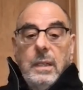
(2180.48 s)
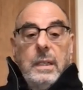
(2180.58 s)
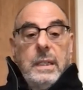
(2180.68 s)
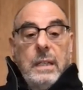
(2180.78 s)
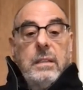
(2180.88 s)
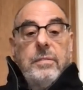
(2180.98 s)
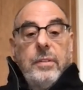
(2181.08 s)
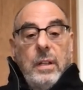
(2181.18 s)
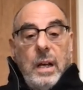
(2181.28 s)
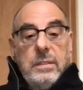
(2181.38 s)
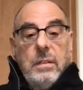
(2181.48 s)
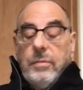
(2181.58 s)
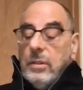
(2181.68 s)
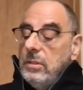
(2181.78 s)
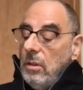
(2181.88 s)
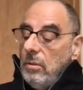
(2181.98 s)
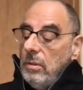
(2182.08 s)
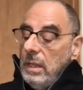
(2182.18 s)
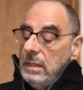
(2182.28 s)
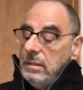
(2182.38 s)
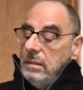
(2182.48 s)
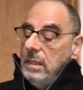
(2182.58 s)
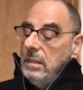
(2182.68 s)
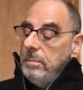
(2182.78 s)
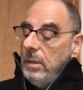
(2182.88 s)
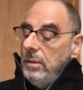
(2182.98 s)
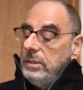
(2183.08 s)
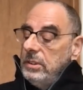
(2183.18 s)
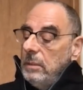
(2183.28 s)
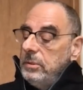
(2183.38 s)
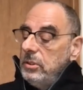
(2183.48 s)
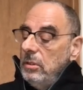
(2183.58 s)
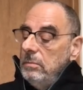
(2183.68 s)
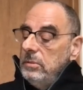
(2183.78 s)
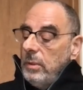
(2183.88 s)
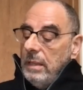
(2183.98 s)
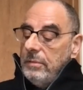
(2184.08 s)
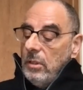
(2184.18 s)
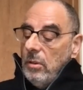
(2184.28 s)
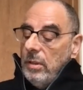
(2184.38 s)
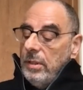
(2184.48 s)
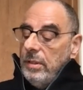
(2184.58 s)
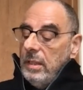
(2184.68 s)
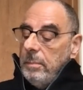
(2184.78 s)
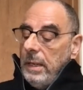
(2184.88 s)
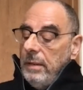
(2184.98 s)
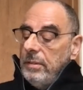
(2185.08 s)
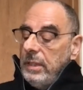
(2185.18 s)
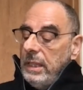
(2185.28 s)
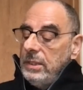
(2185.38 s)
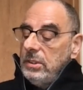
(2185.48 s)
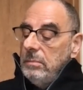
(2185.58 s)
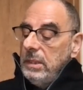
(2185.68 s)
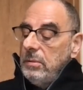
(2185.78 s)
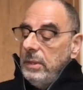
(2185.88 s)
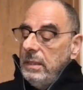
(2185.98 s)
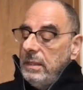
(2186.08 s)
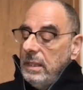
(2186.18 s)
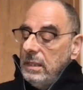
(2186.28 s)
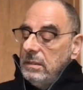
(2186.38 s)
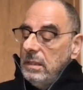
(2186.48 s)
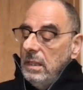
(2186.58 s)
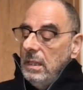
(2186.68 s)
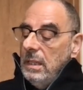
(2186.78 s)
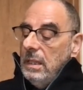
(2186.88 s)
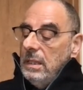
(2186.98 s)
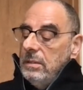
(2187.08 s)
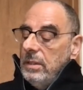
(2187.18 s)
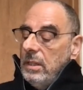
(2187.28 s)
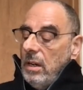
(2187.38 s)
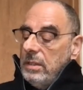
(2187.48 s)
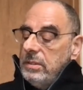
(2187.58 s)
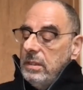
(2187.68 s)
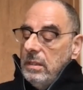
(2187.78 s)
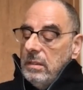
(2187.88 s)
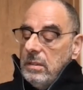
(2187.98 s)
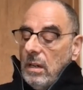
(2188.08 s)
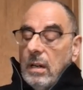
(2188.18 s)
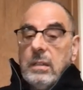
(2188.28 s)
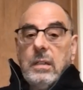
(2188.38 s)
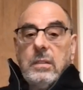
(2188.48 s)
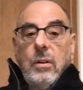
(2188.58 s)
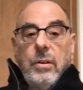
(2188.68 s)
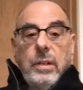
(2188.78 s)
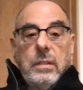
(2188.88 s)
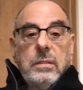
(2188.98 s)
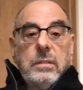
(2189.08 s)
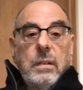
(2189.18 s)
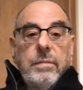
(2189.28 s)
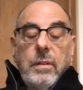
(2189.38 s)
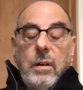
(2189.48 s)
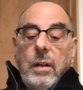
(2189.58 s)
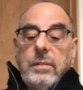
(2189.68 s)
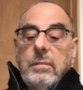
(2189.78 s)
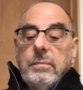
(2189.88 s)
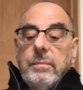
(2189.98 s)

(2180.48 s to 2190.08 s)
Yet the philosopher, no less than the poet, subsumes whatever order and apparent relation between things into the austere, dark corridors of thought.